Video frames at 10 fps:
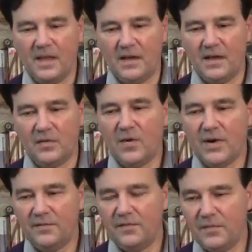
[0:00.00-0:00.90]
And
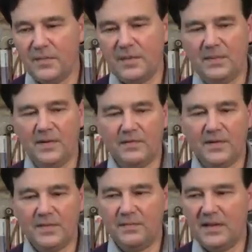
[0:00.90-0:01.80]
quite a few people have
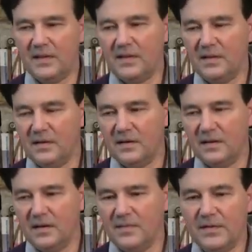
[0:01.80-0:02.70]
written me that
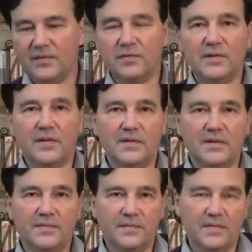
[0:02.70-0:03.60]
um, as a result
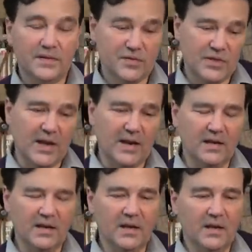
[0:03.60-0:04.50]
of this
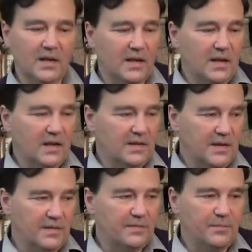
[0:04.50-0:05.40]
channel,
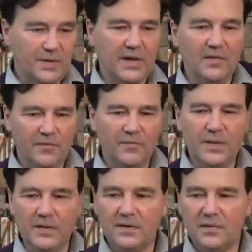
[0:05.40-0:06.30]
they've become
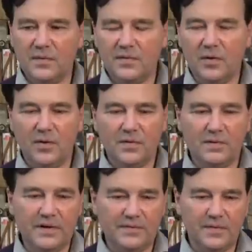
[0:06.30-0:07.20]
familiar with older
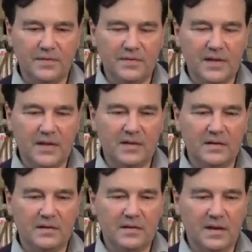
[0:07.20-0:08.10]
rifles and
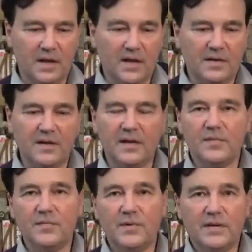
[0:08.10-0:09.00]
a lot of
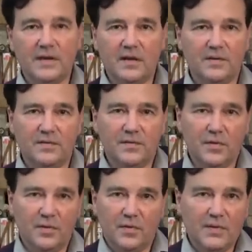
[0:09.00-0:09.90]
times retailers
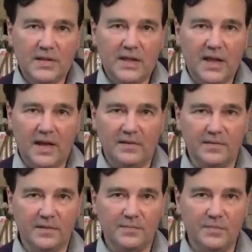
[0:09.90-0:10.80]
don't know what they have.